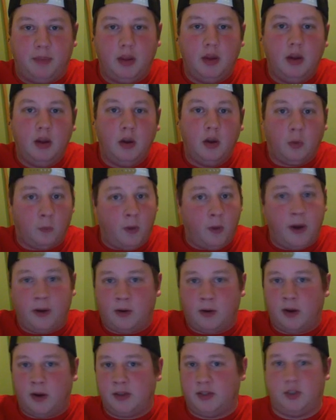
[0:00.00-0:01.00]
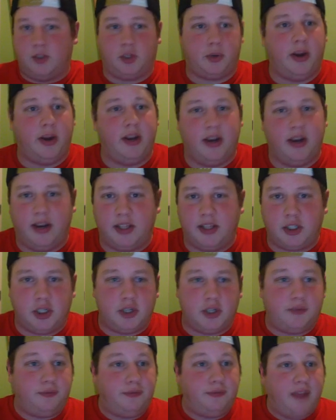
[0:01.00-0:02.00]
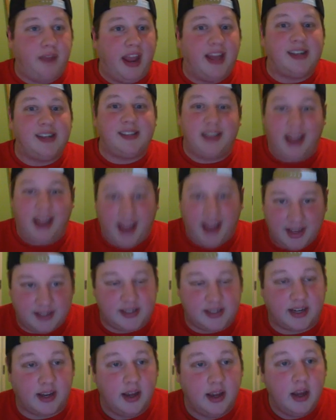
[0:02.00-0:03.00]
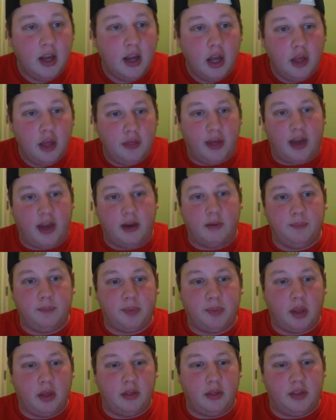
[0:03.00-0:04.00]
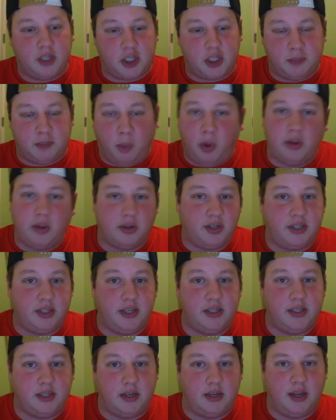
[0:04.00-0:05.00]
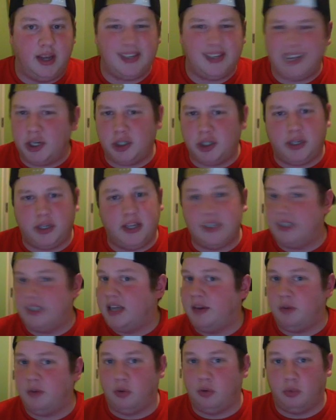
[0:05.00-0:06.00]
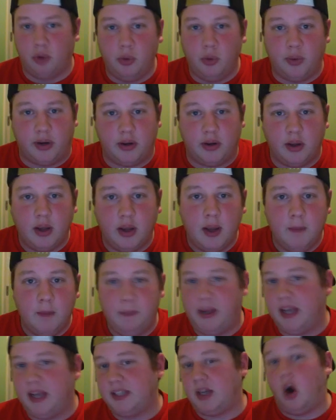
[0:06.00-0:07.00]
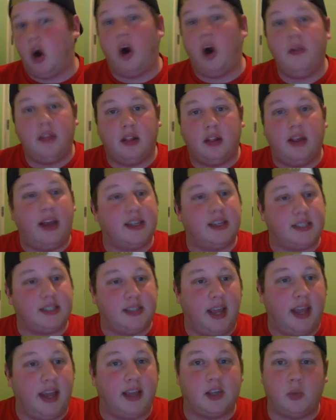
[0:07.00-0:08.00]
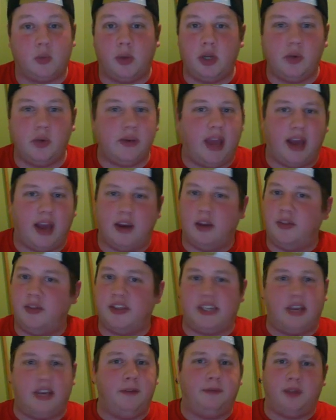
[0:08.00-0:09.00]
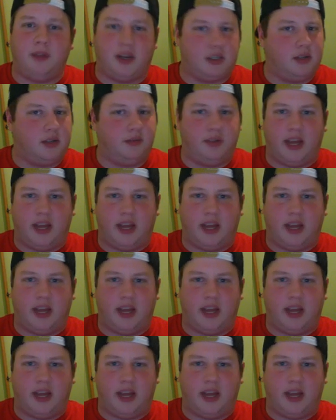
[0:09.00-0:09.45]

Right across the screen, and it's just fantastic that the spoiler season essentially is never ruined, because on the last day is when you get this influx of like